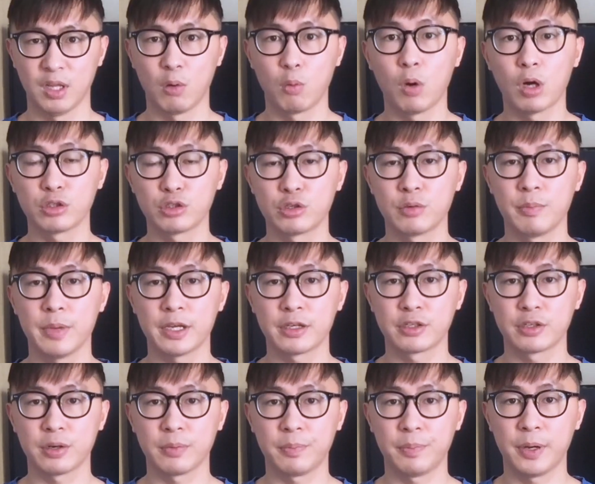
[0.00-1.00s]
Want to make
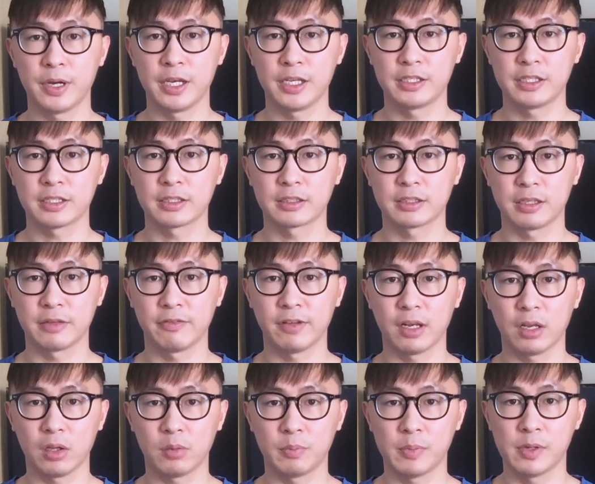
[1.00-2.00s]
your paging
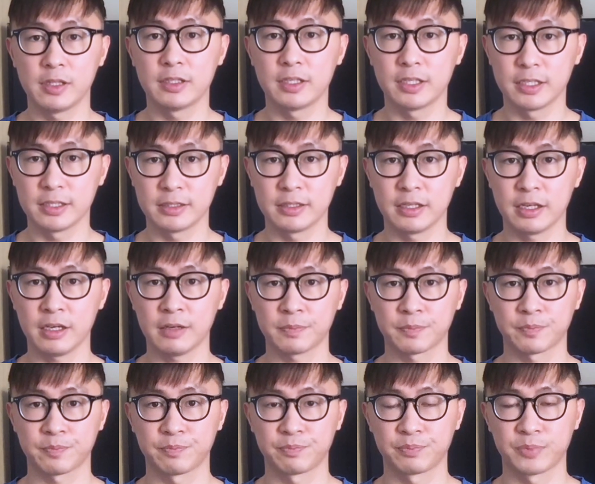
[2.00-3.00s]
development easier?
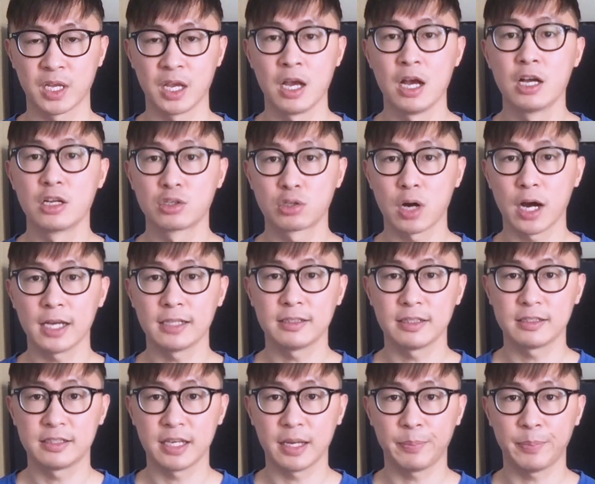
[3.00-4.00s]
Try the
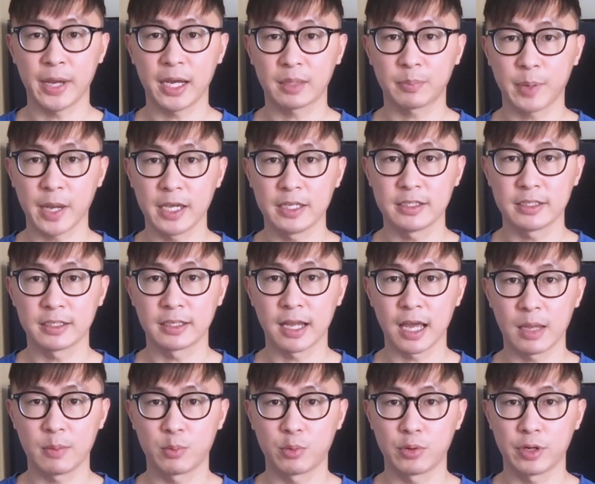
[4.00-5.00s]
Jetpack Paging
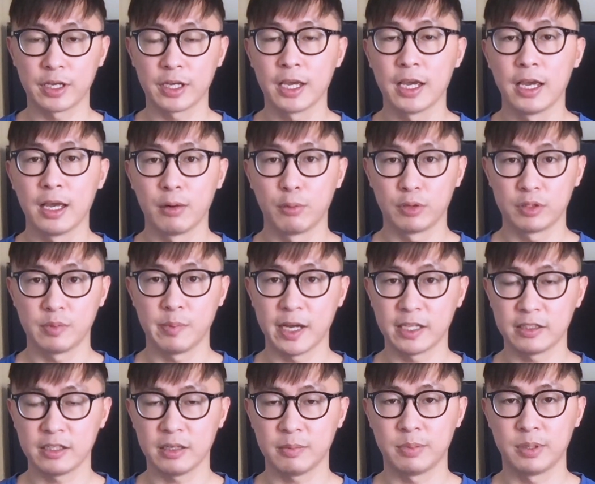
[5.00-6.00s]
Library with my
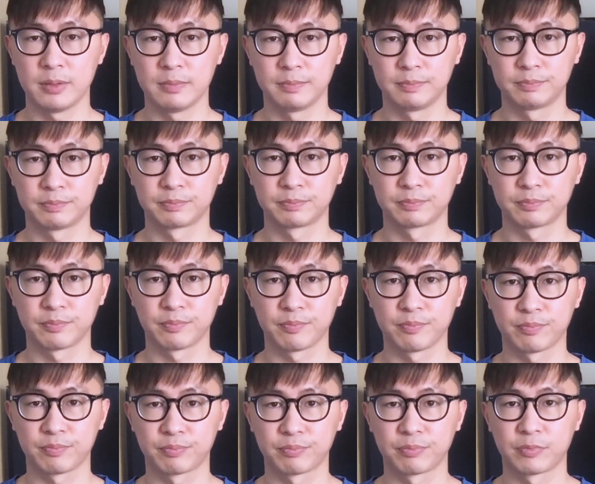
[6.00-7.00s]
tip.
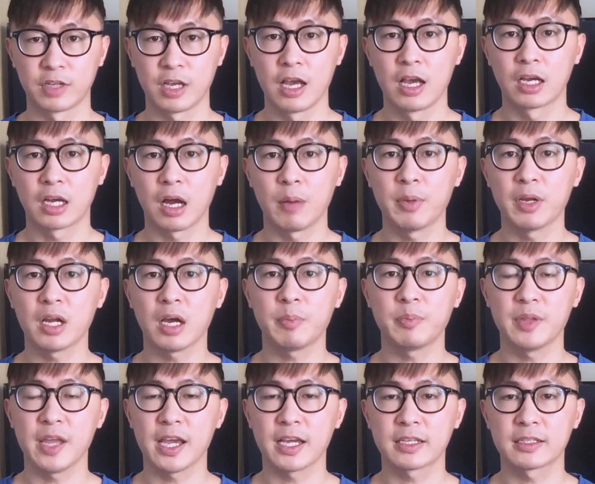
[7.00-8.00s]
Coming up
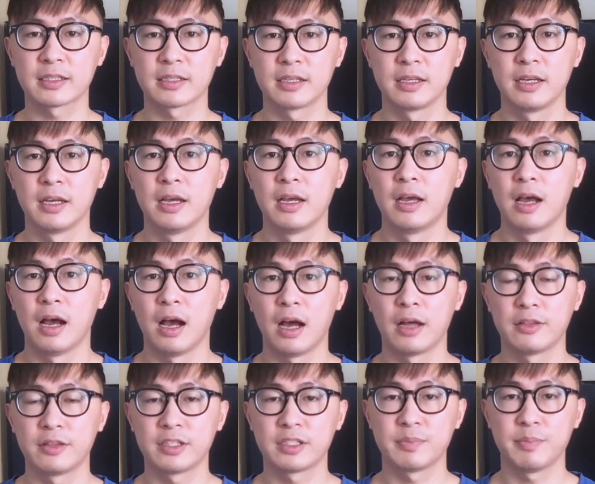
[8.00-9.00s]
next
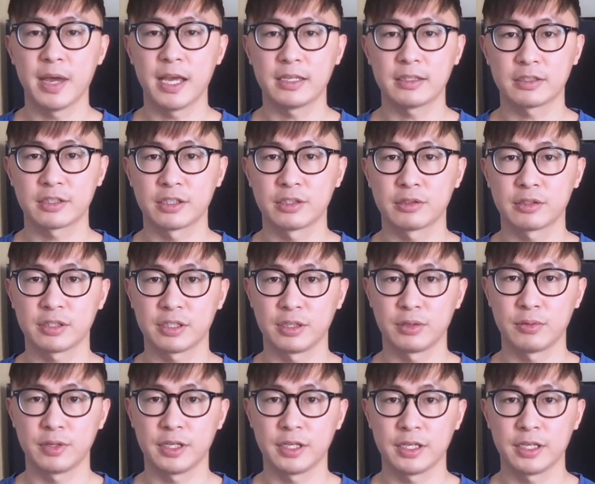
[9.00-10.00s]
on this MAD Skills
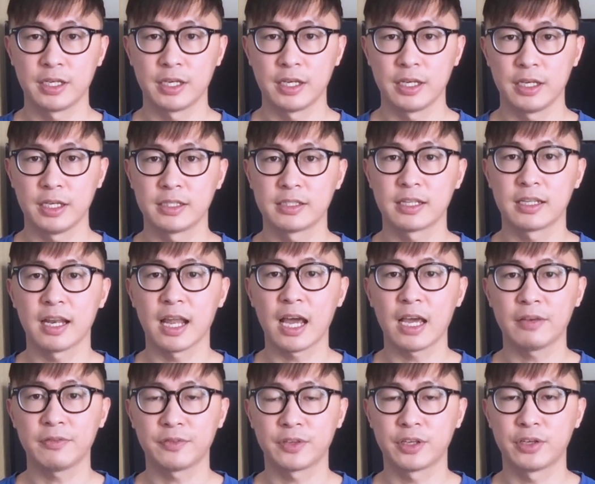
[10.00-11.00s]
series is a
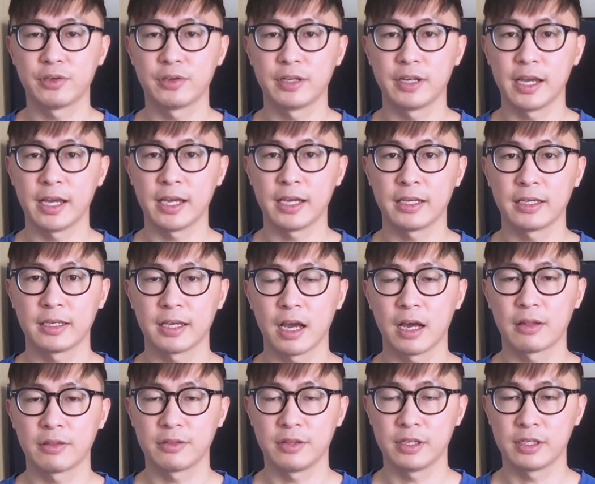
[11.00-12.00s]
live Q&A
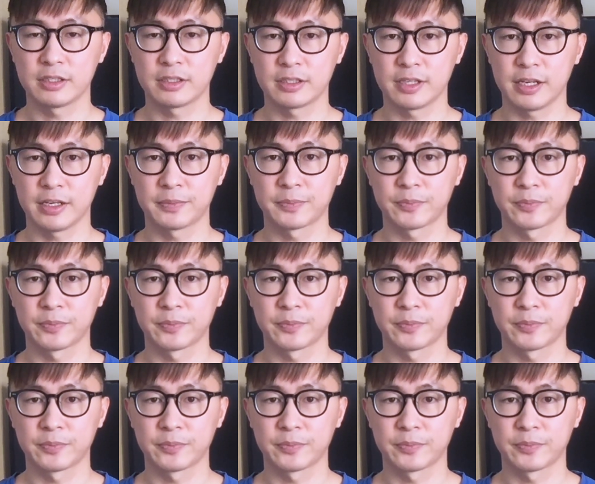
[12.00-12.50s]
on Thursday,